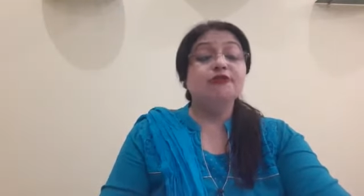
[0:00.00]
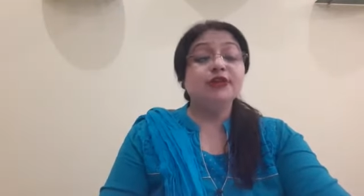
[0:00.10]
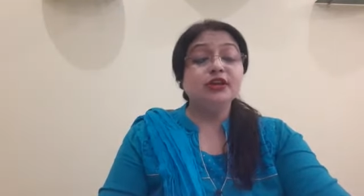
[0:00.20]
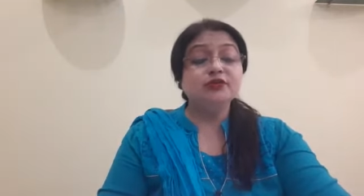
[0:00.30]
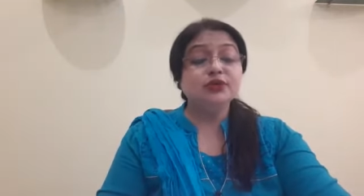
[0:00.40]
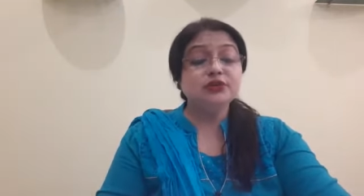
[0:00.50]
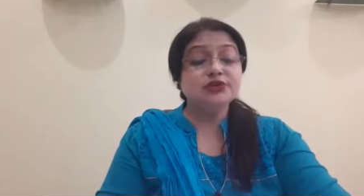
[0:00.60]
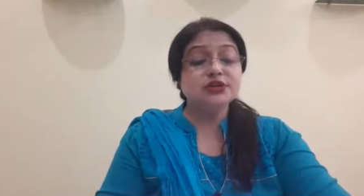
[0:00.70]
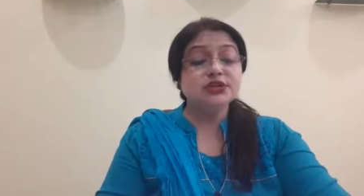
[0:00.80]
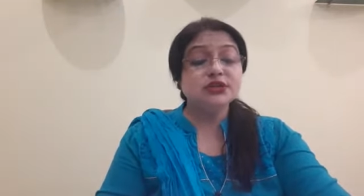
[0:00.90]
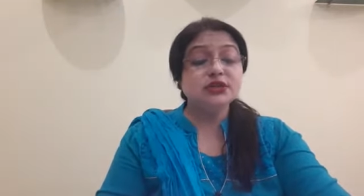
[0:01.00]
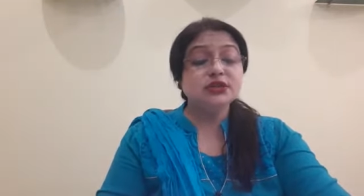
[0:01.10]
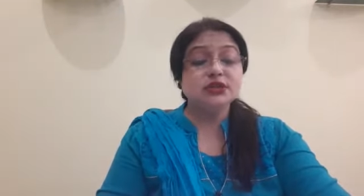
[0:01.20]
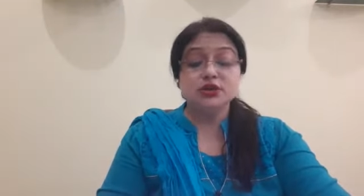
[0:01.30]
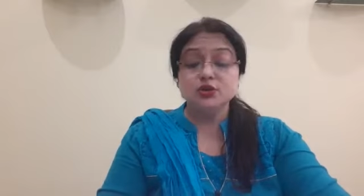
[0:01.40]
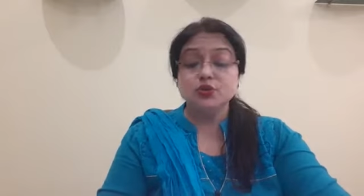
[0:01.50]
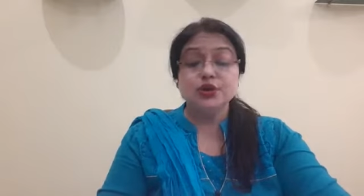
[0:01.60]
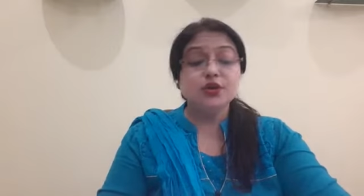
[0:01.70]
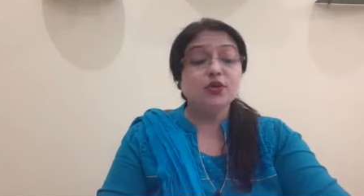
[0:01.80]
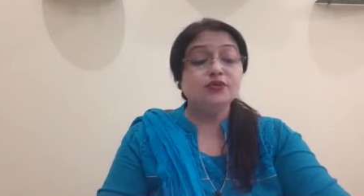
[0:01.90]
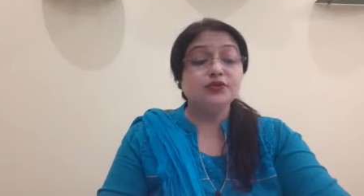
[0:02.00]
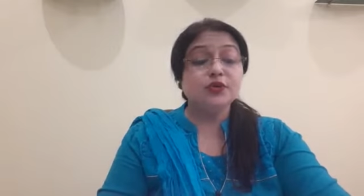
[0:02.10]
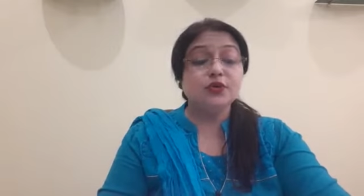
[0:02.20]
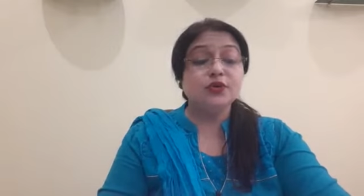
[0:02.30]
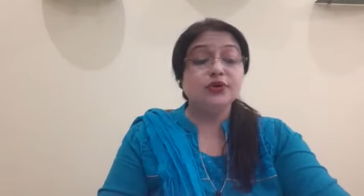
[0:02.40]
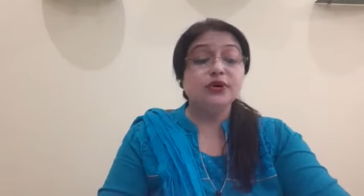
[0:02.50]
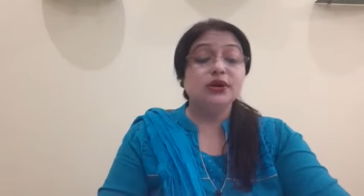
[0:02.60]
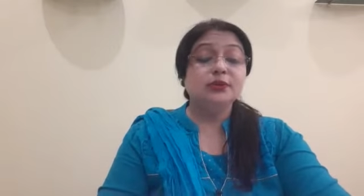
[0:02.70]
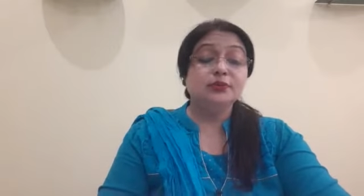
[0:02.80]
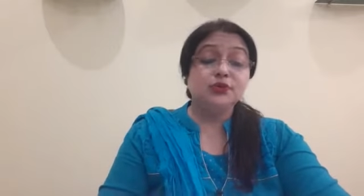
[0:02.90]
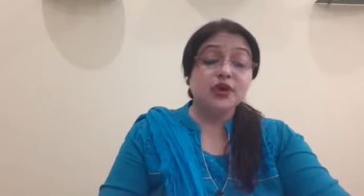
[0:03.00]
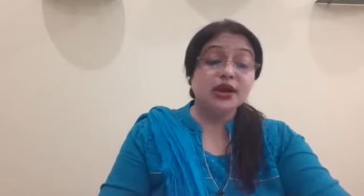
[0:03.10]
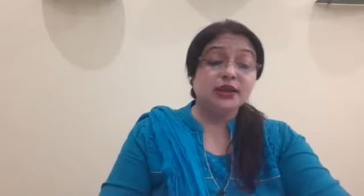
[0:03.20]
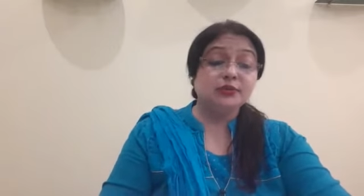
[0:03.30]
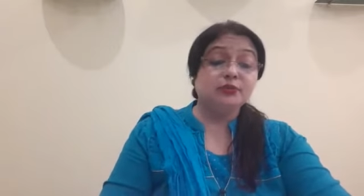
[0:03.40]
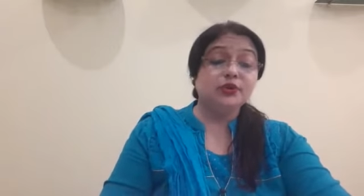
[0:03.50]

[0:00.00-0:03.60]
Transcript: when will return the glory of your prime?